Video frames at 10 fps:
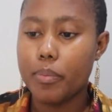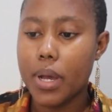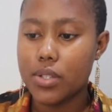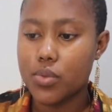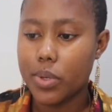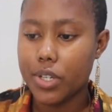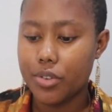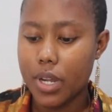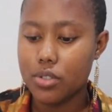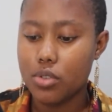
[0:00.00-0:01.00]

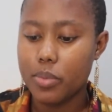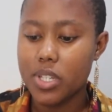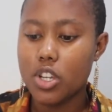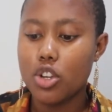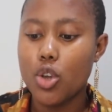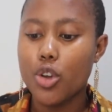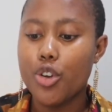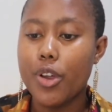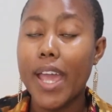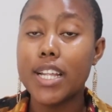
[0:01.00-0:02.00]
password, right? So basically you're
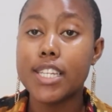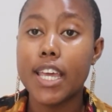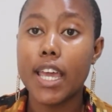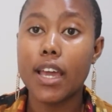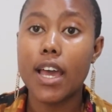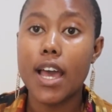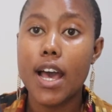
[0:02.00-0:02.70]
creating